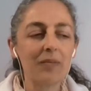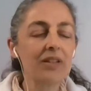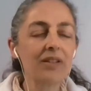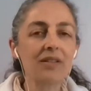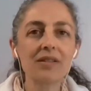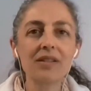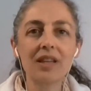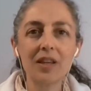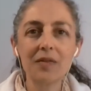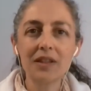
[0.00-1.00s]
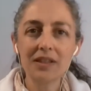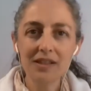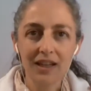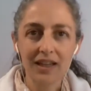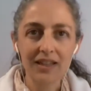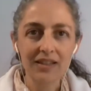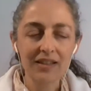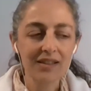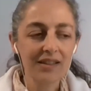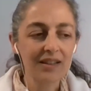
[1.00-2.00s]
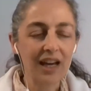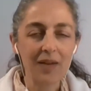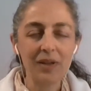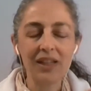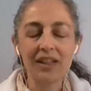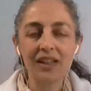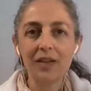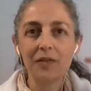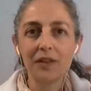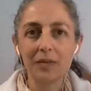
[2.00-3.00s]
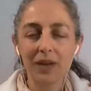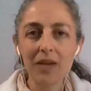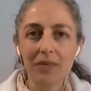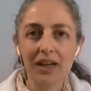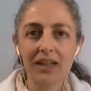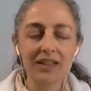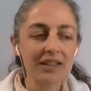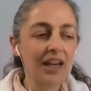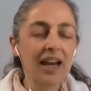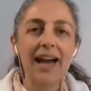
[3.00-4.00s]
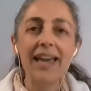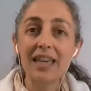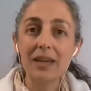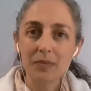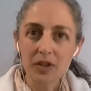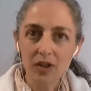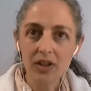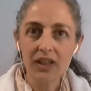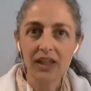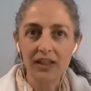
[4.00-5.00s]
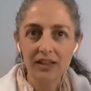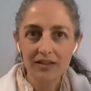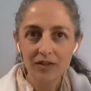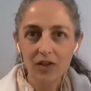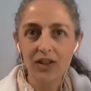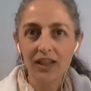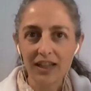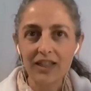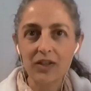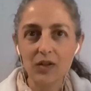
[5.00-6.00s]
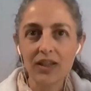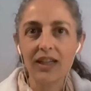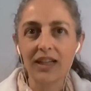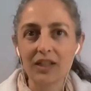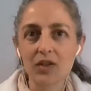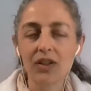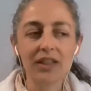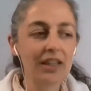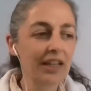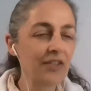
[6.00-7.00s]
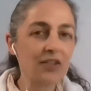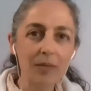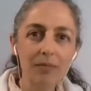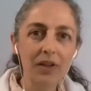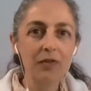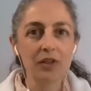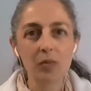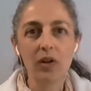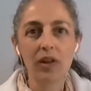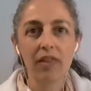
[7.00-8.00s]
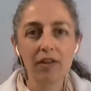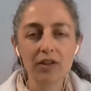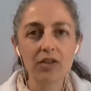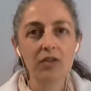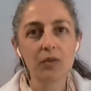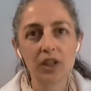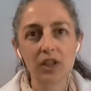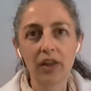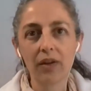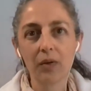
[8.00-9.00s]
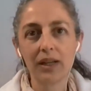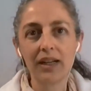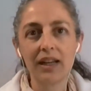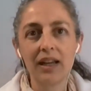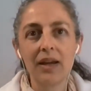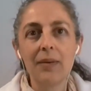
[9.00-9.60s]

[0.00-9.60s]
Because if inside, if in my mind, I keep talking and jumping from one thought to another one,